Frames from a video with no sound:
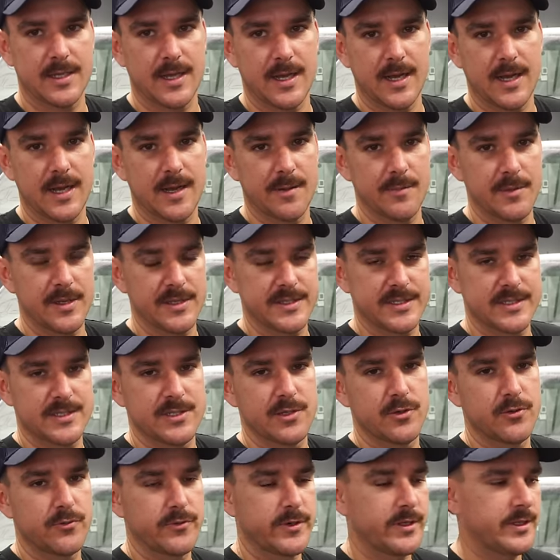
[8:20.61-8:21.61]
Um, Um, it's
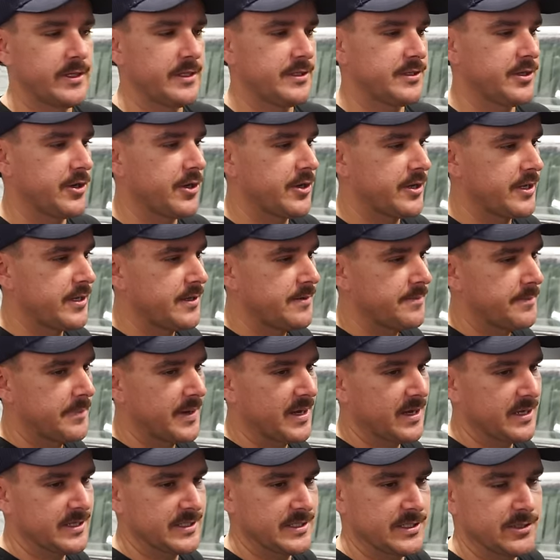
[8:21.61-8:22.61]
still really dirty,
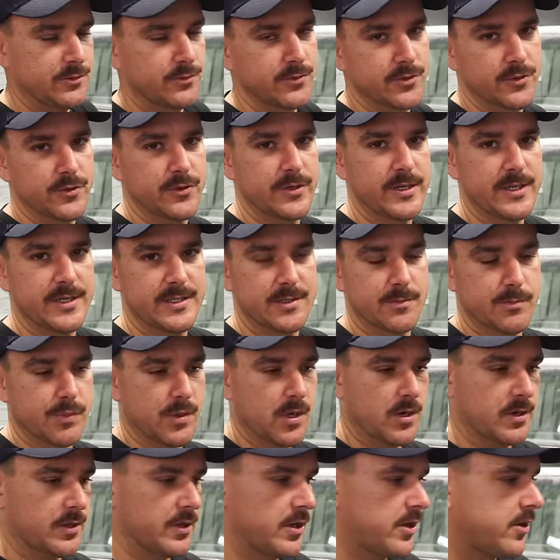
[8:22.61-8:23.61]
but I still do need to
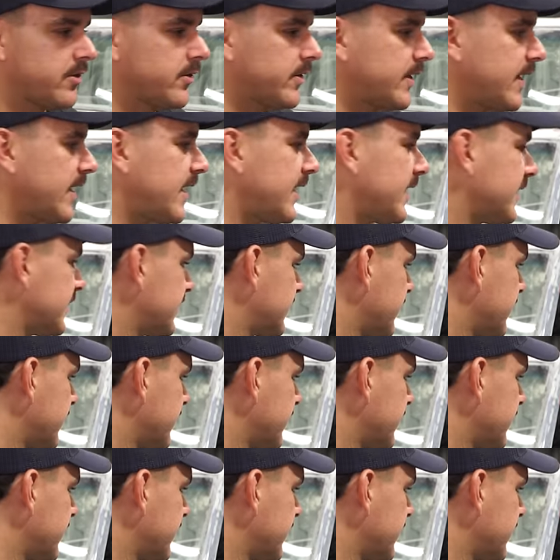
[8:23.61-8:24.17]
block the whole car.